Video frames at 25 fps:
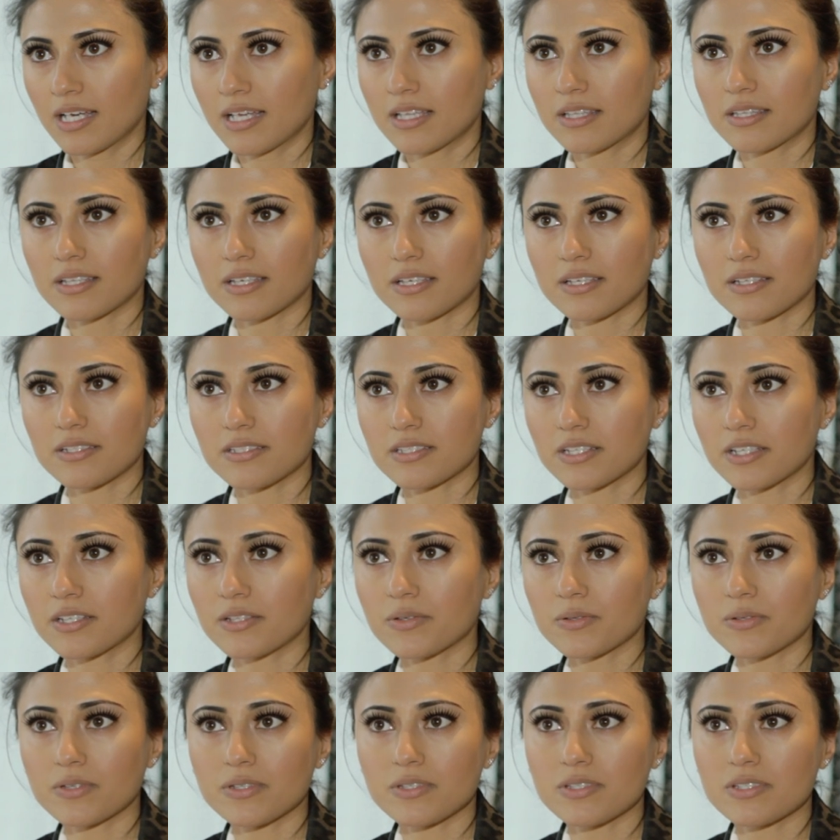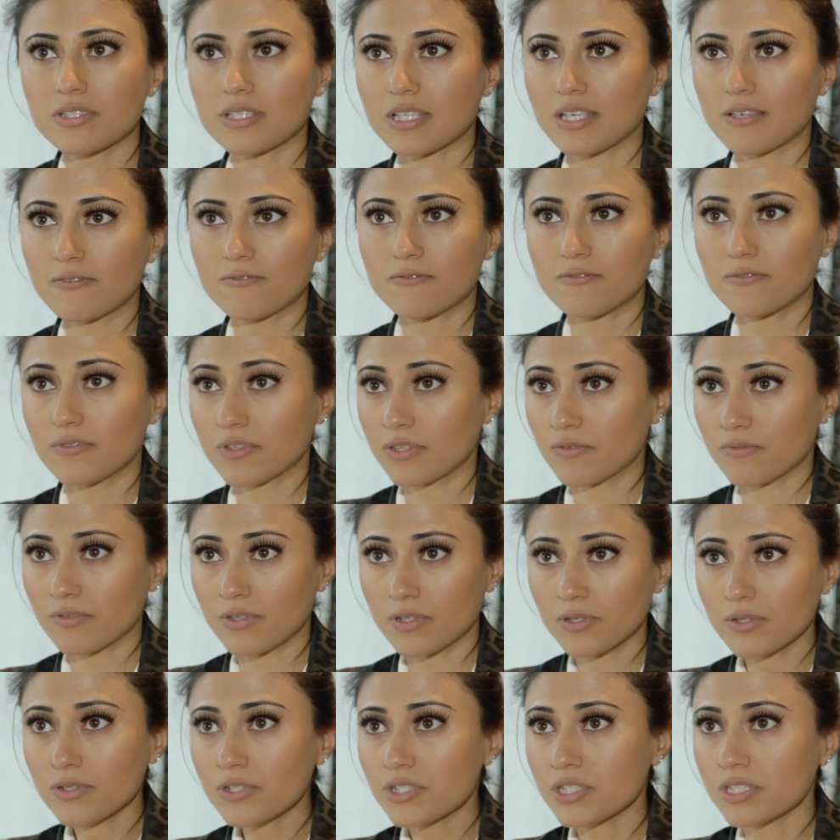The continuous
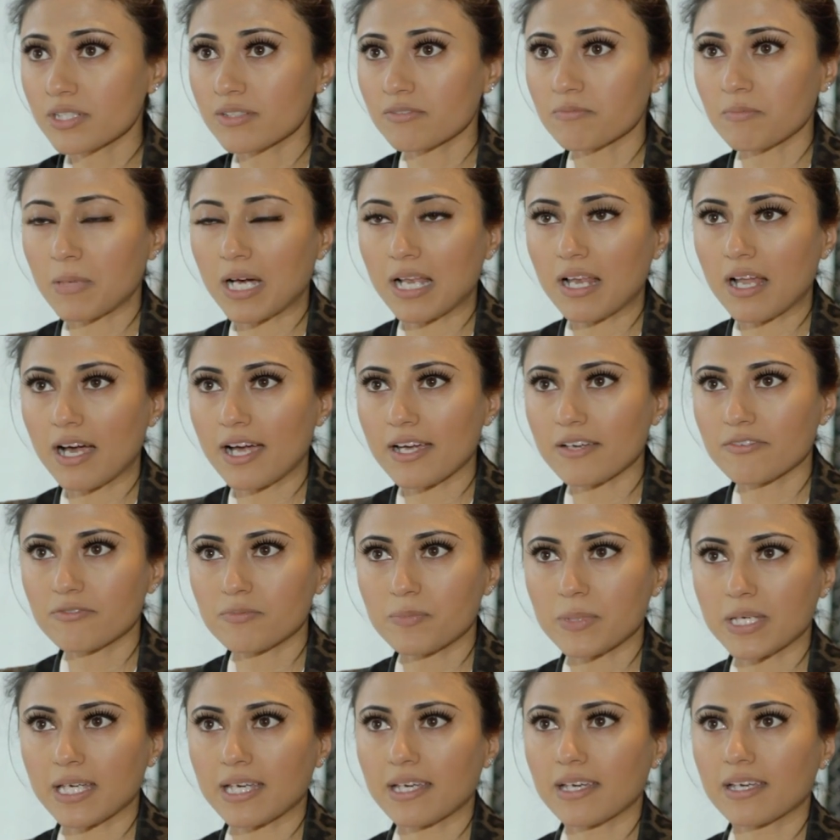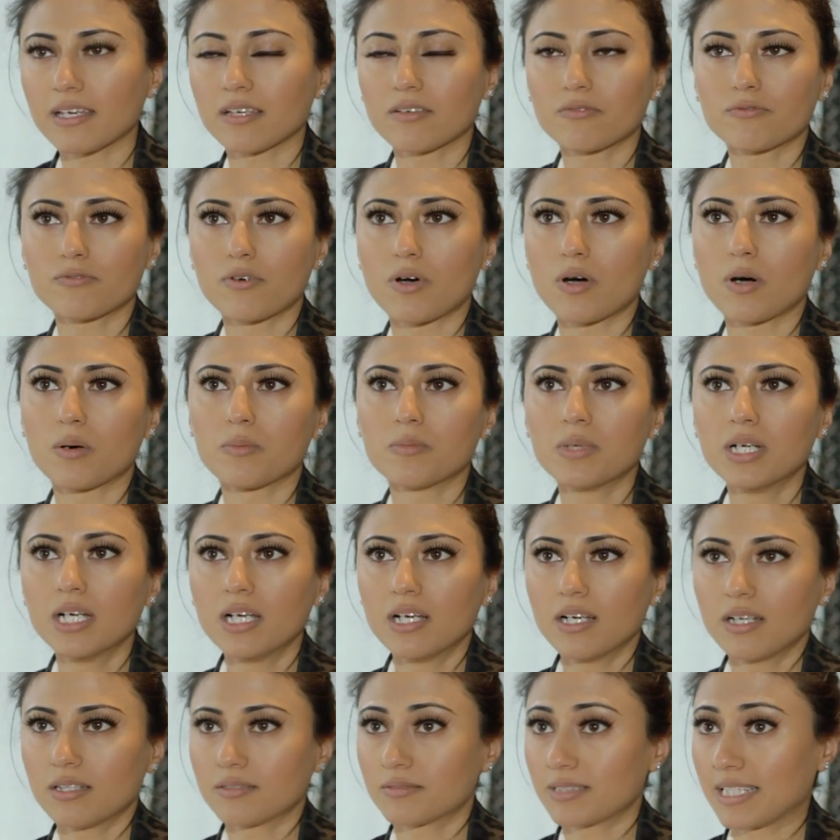evolution of my life being from,
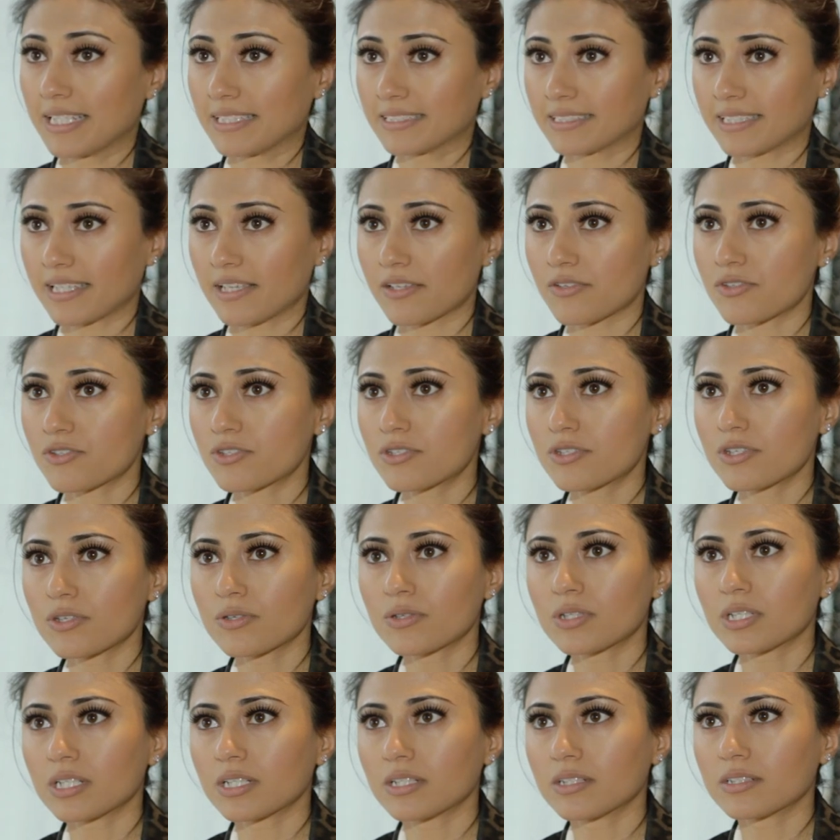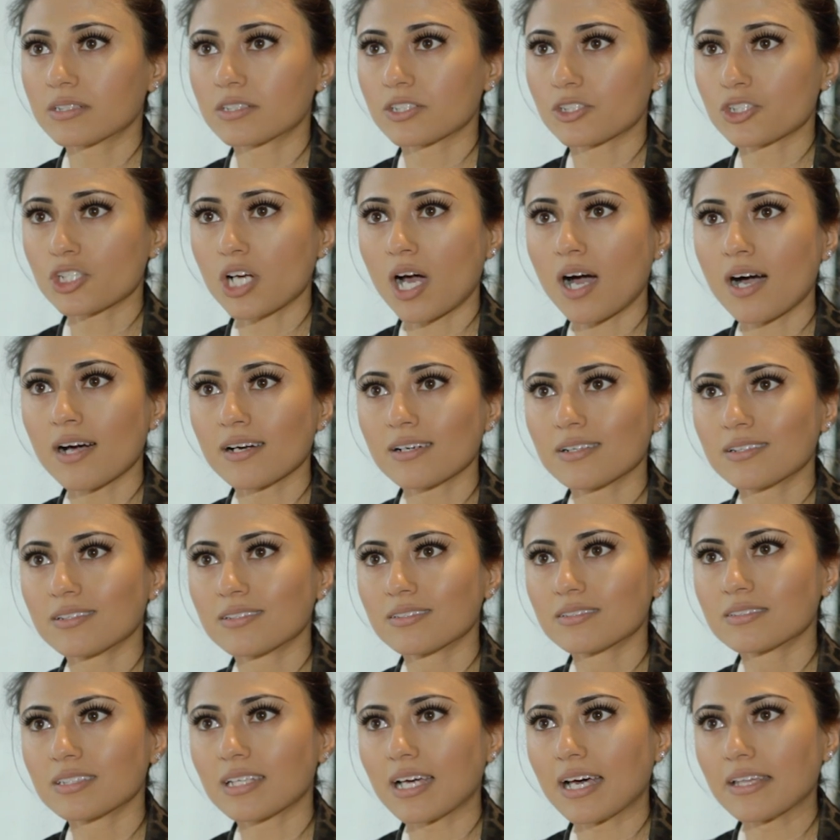let's say, a student, a
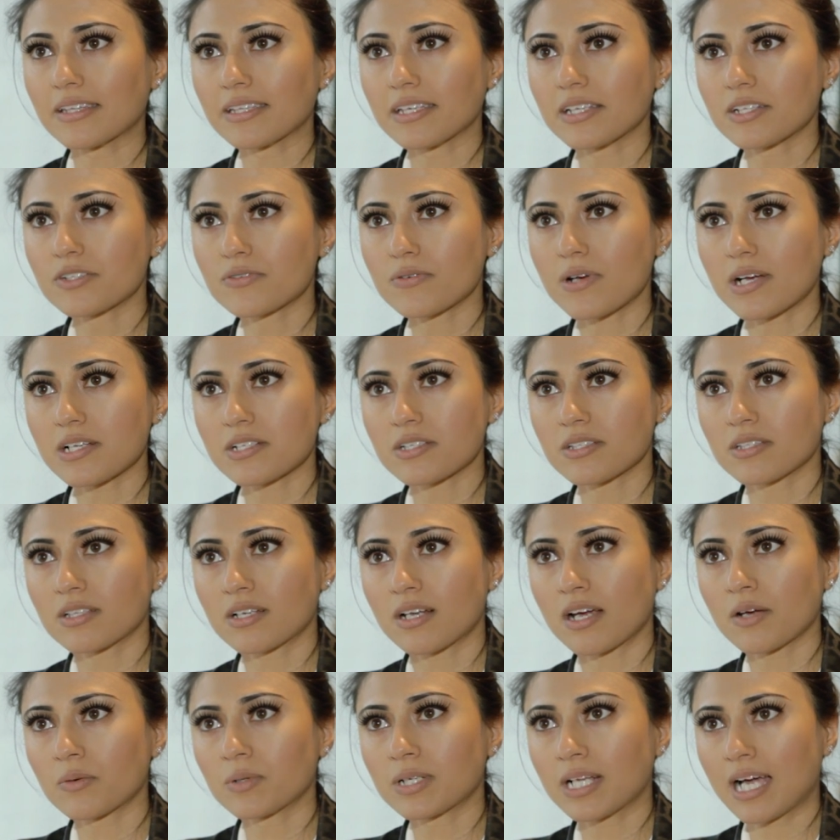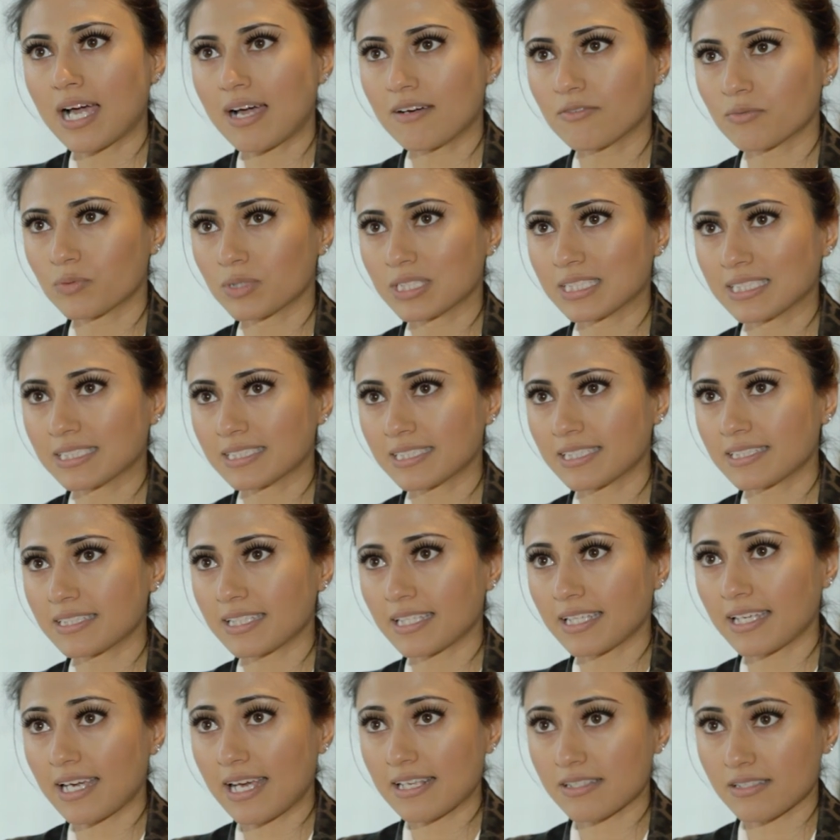child, and the interaction that I would have with the
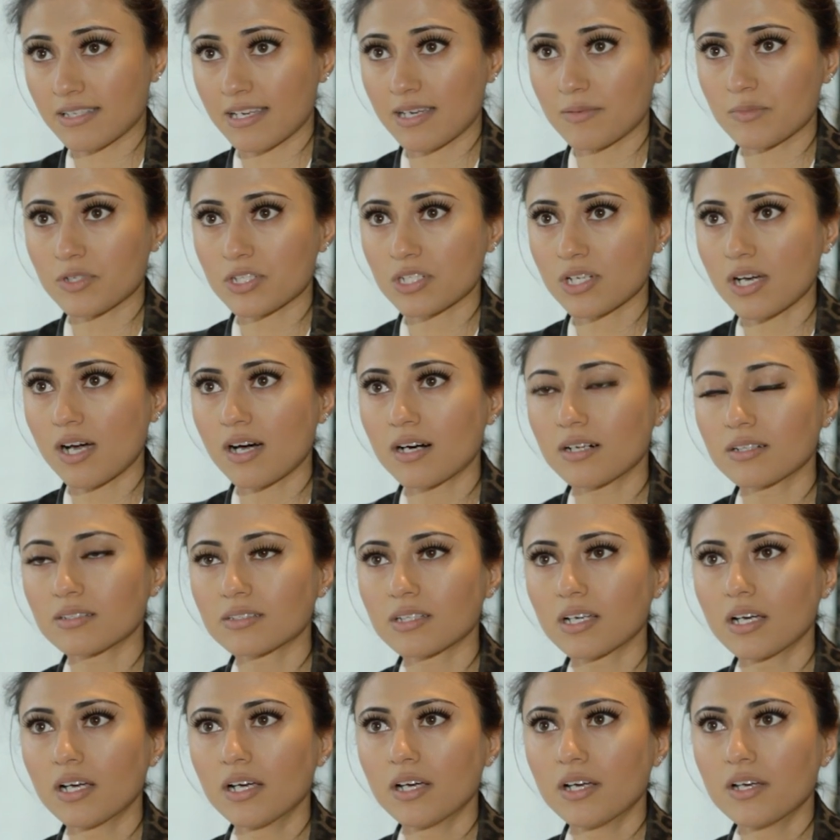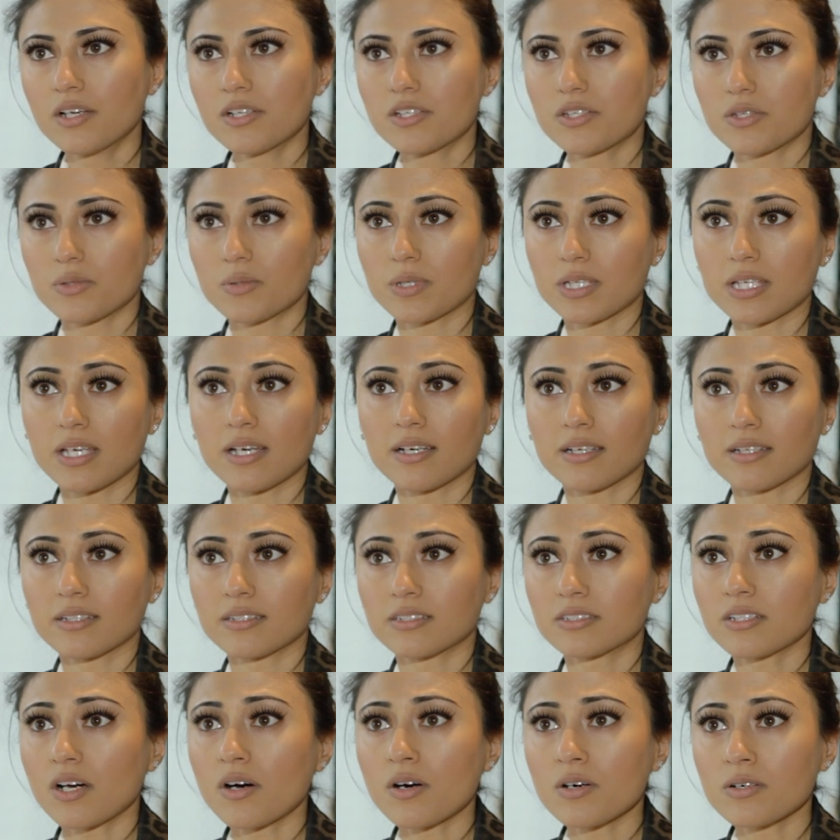city as I am a child, to a young
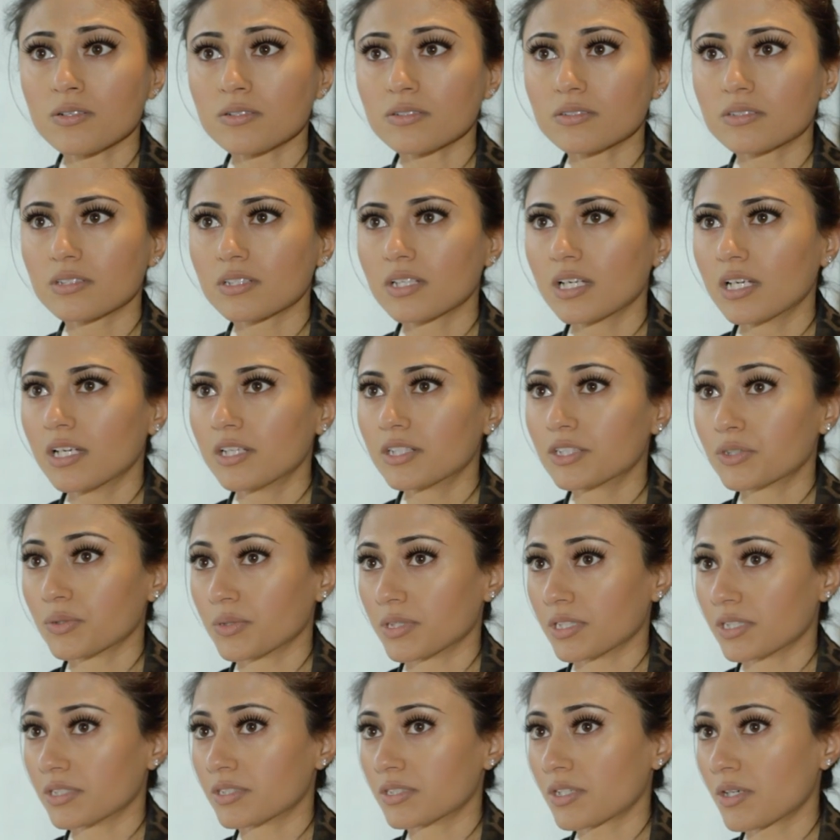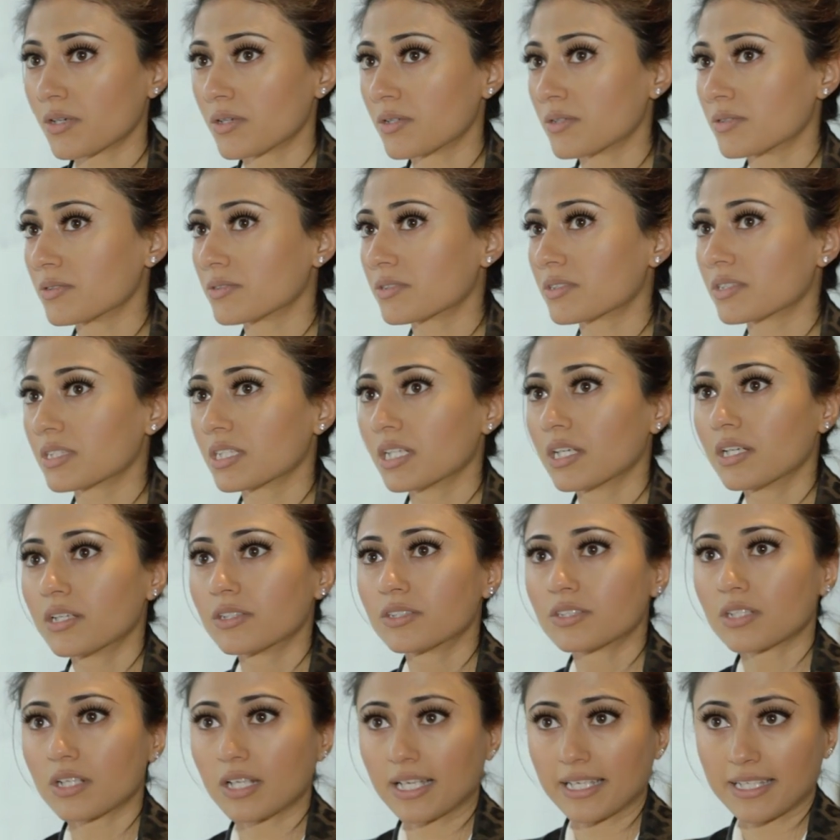adult, to an adult,
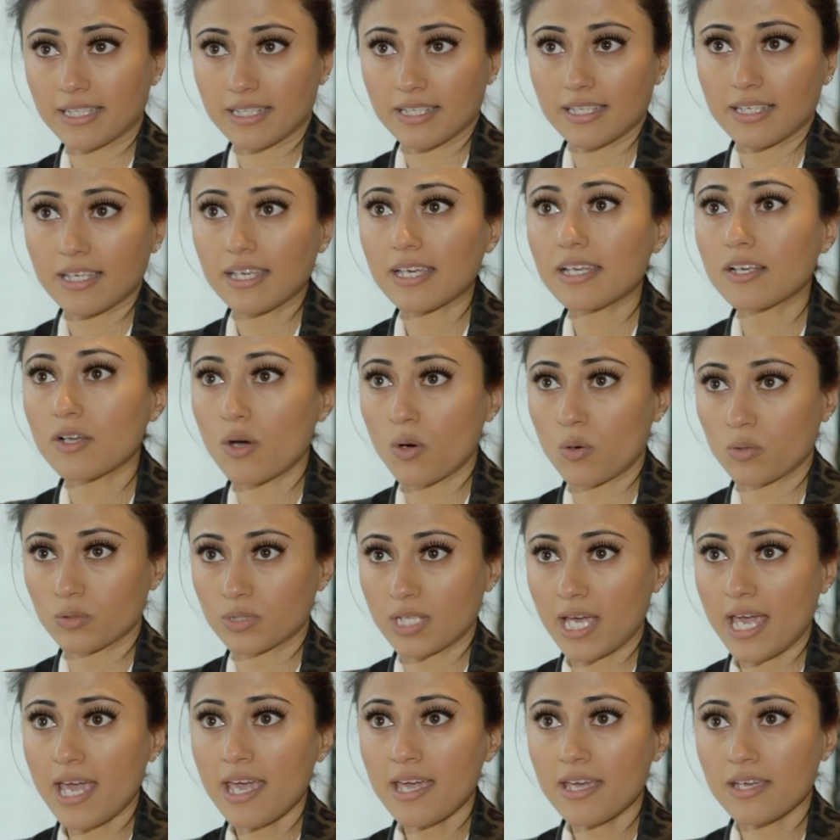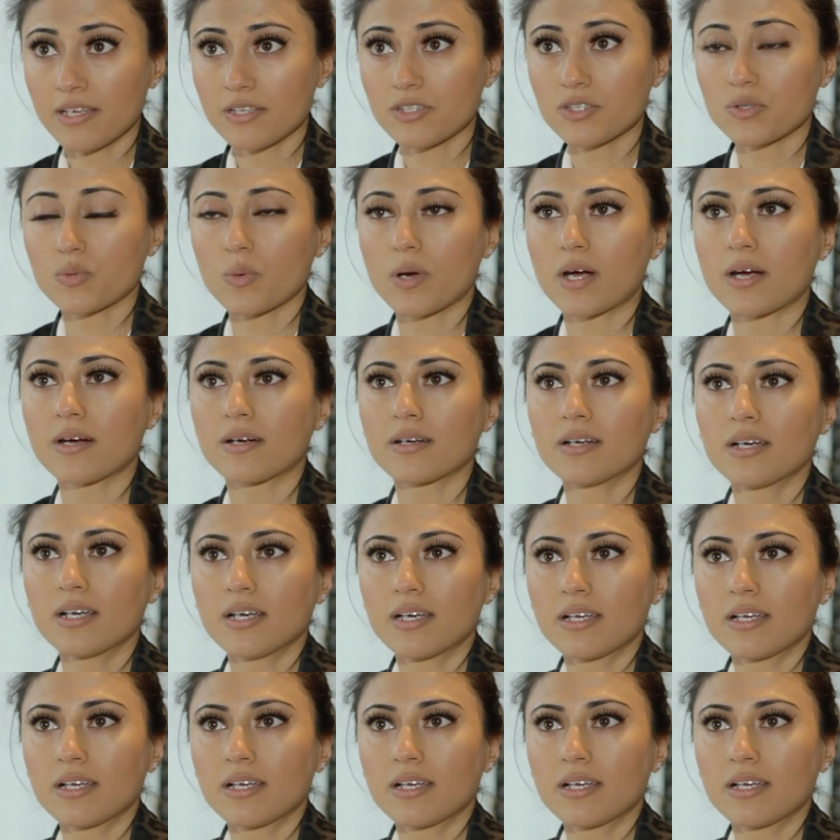to like in old age, where